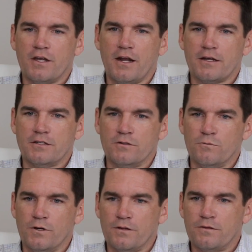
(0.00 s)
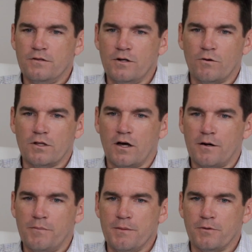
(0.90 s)
connected with a lot
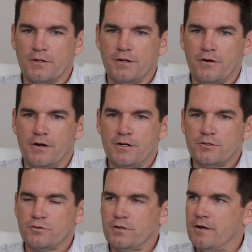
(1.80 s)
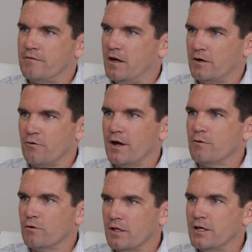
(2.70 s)
of people in our industry. I've got
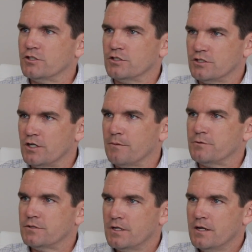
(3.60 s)
great relationships,